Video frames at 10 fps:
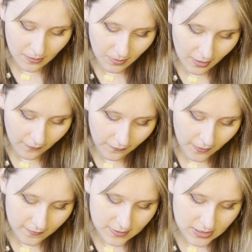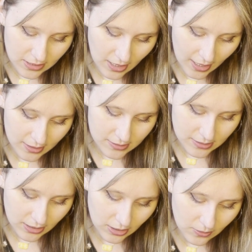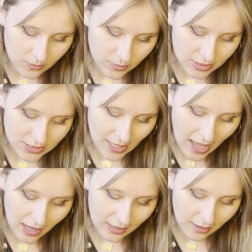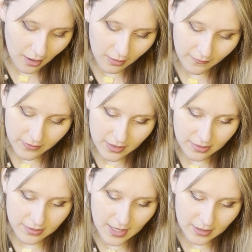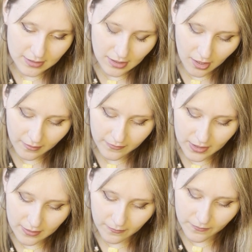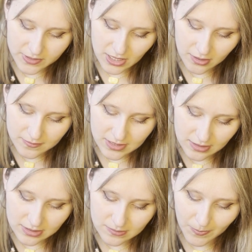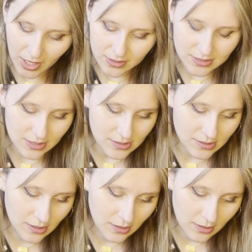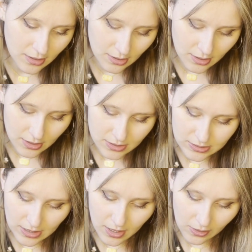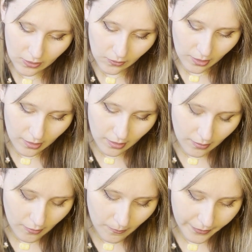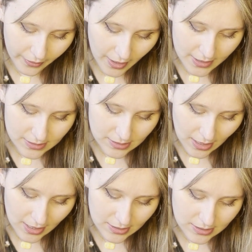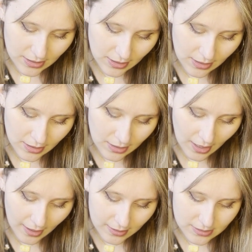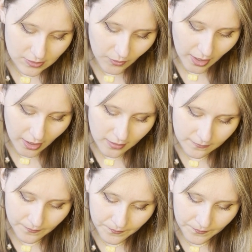to be 15x cubed. We're just adding all of the terms in these boxes. So plus 18x squared